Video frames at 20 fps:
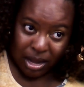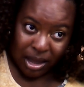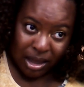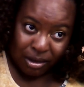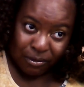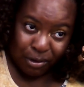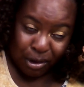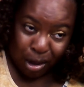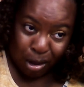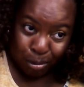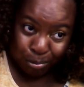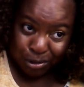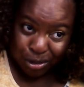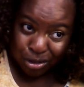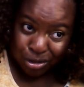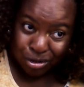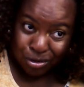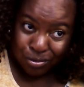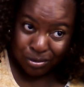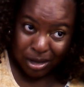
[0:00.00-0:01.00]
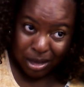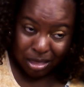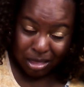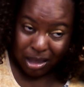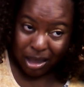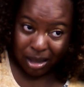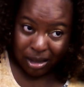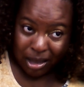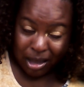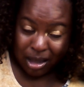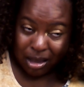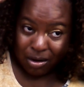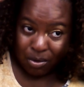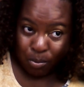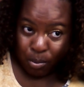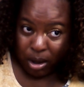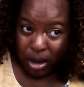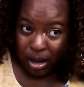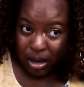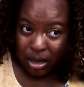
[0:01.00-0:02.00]
that I have helped you in that kind
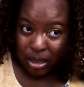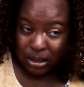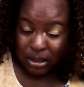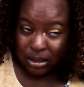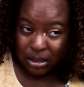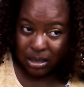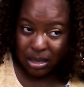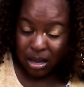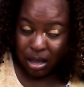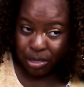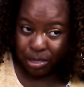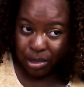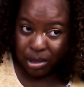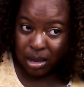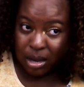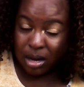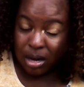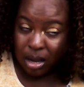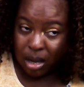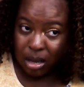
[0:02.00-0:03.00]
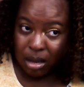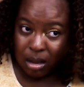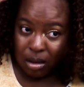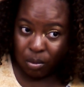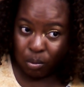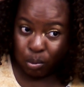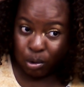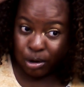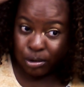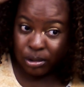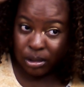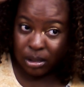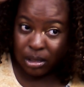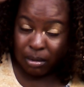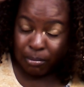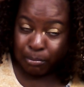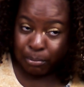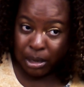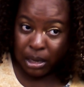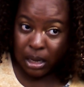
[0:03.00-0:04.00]
of way, because it's nothing worse
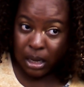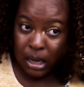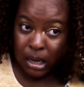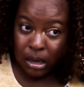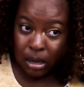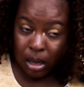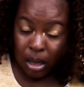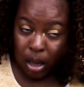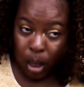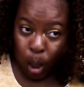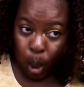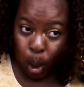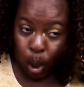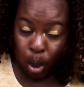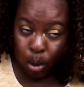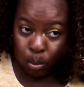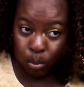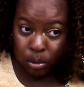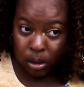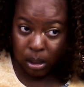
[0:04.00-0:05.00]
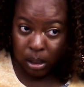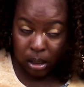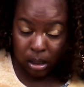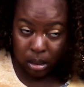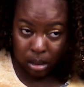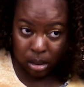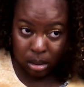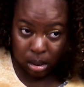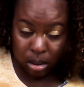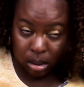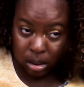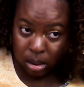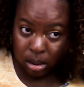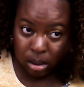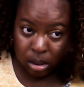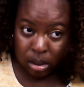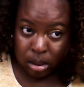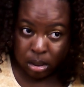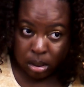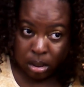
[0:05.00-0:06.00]
than being lonely.
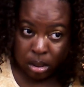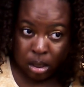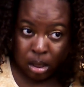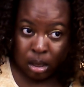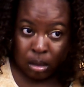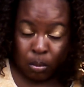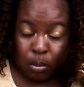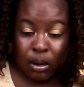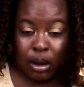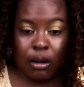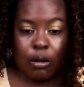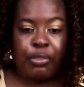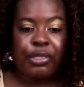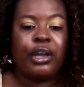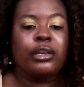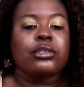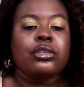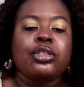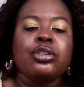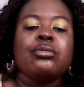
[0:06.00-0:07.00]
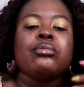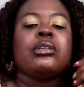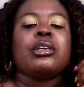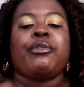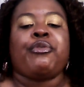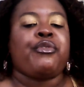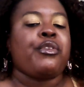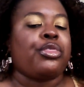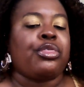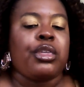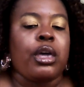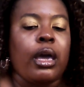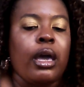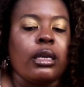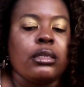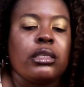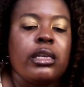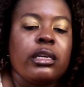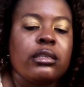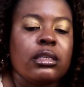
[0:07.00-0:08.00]
Well, there's two different
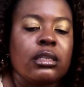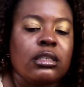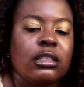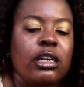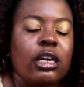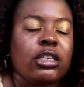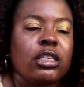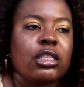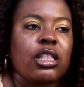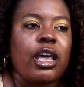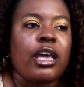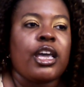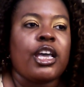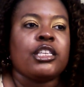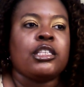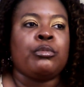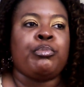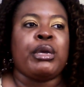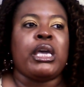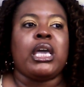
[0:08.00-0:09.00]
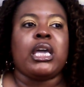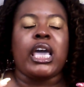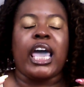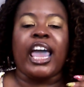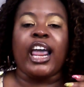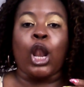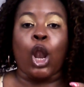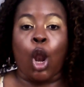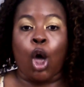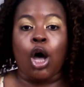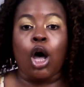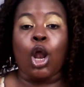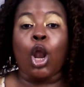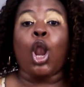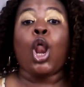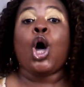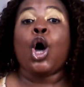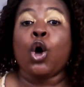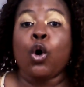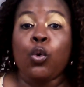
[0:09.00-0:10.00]
things. There's a such thing as being
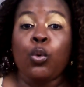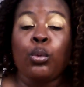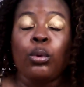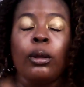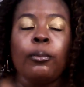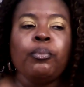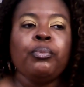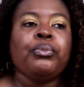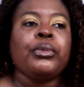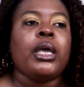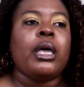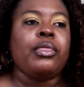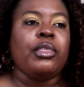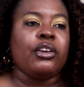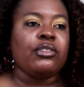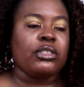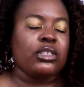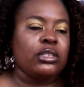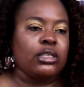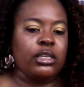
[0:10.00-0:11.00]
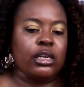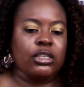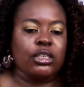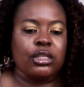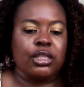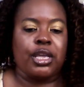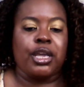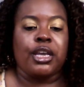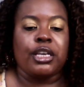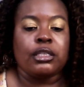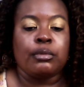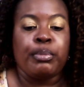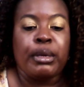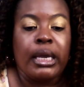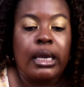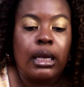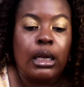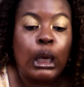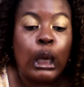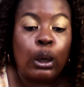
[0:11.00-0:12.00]
alone, and there's a such thing as
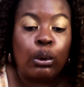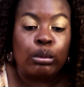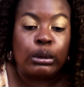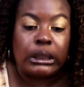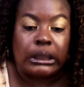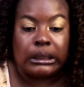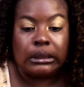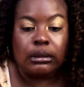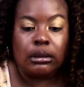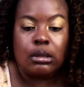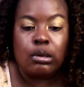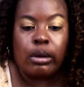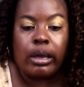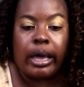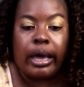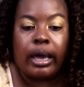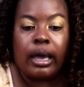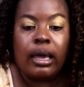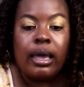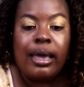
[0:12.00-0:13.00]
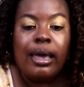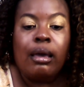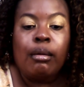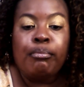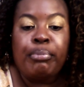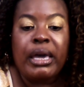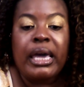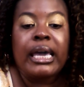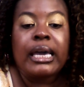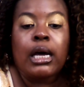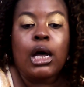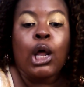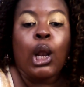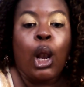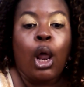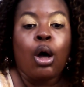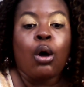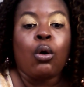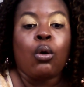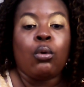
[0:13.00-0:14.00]
being lonely, okay? Being
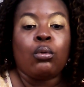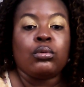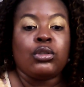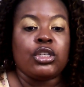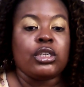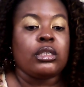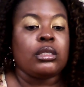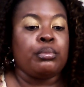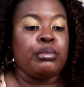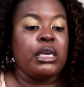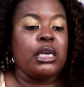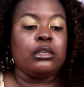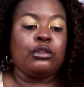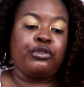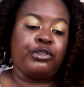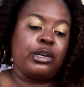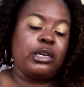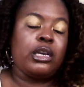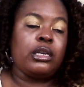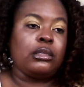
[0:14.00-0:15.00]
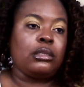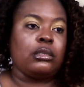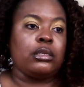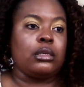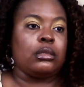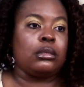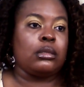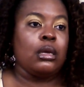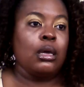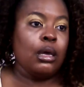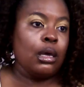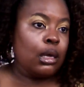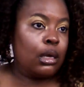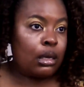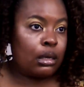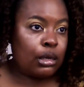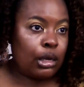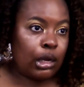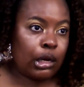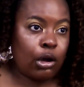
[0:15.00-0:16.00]
alone just means, for instance,
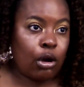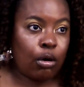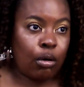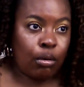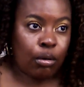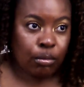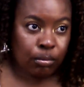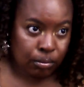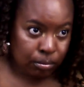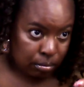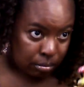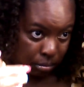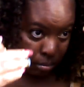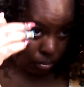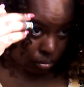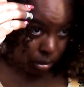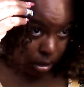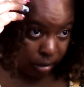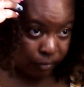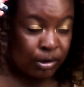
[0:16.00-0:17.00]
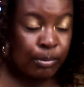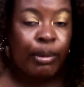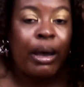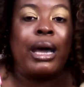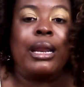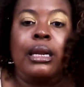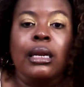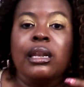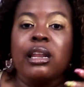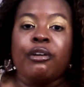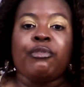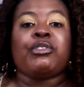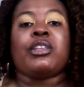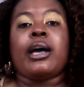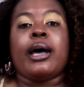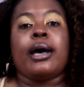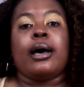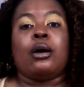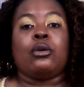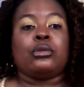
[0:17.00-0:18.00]
you know, everybody left
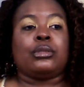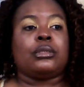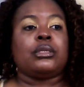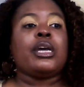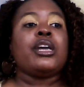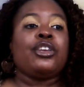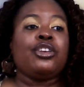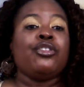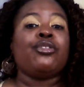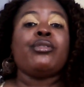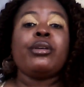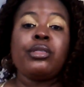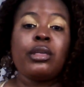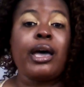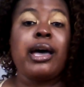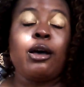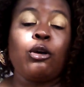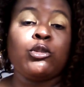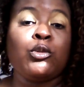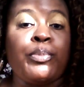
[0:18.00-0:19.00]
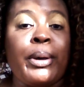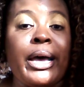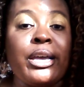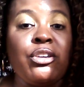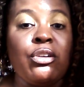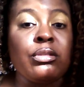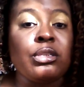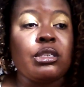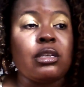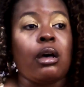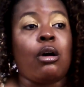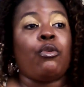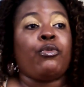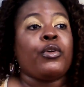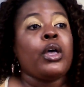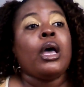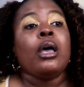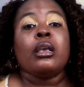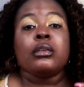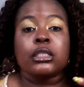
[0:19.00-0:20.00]
the house and you're in the house by
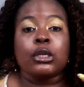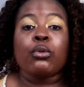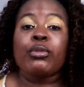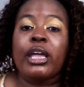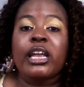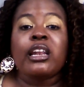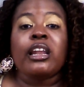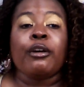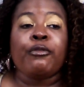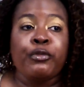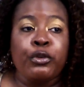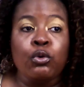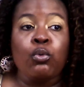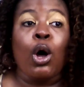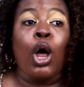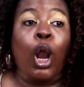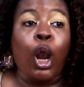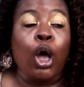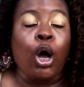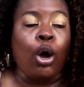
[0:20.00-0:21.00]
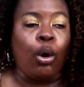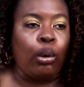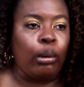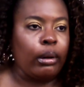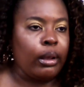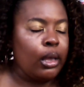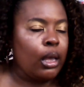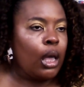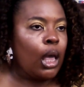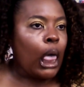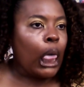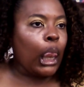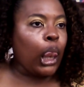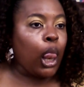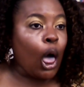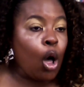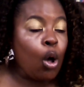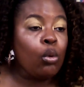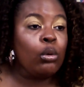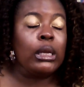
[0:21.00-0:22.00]
yourself, so they left you alone.
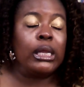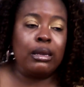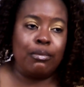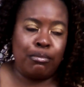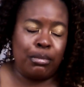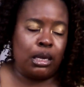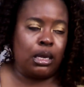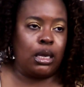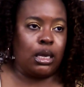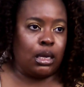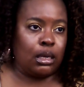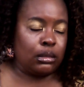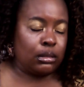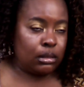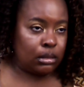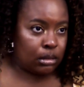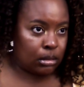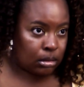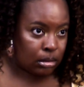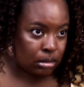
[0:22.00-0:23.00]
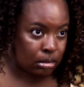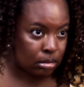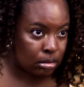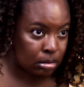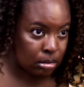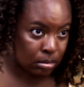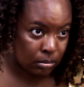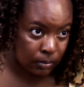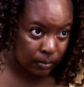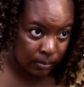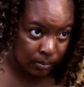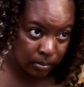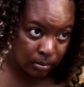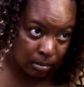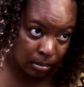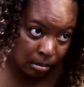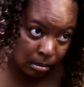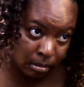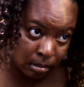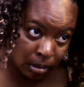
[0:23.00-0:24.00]
Lonely means
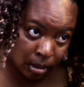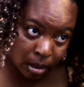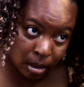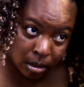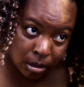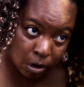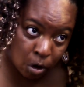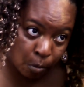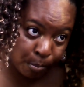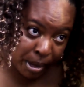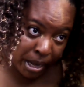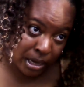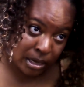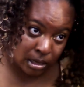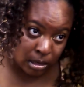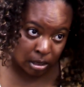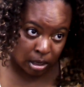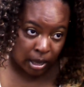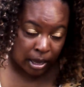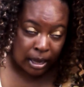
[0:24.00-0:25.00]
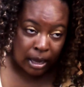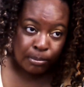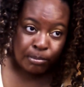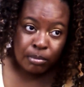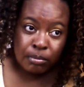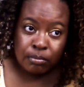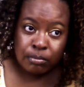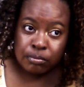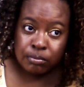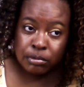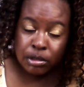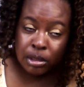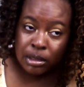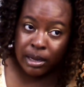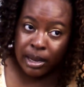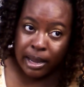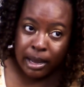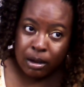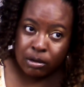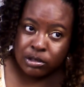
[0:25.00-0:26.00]
nobody came to
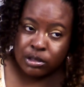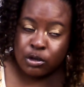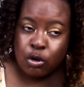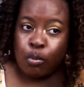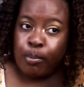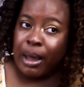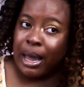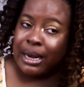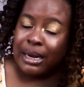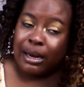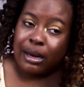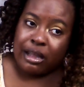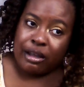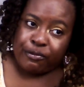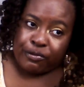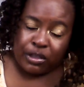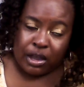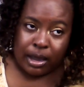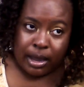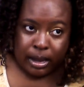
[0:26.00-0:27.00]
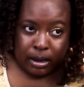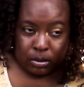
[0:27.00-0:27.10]
the house, nobody left the